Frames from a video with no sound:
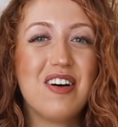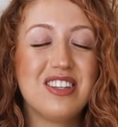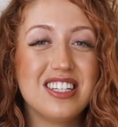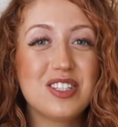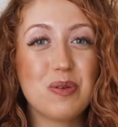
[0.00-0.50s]

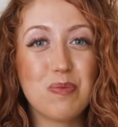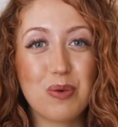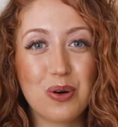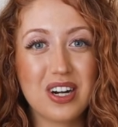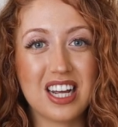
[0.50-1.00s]
This
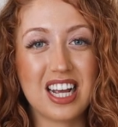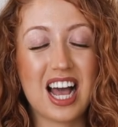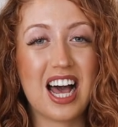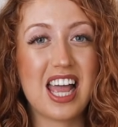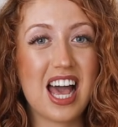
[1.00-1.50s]
morning
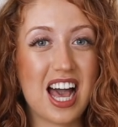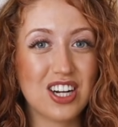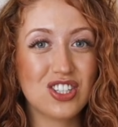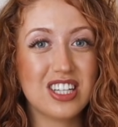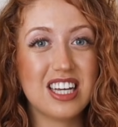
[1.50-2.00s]
I
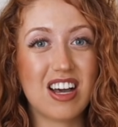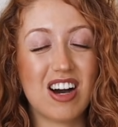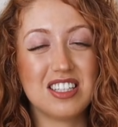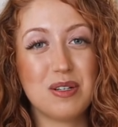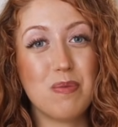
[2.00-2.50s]
actually
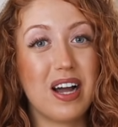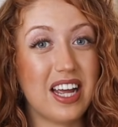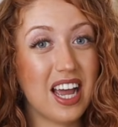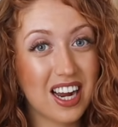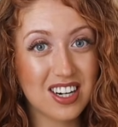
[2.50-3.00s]
got my
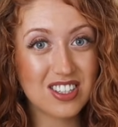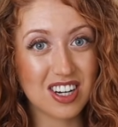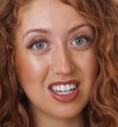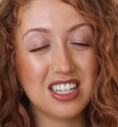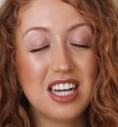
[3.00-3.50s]
hair
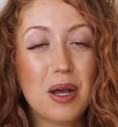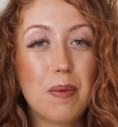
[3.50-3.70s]
done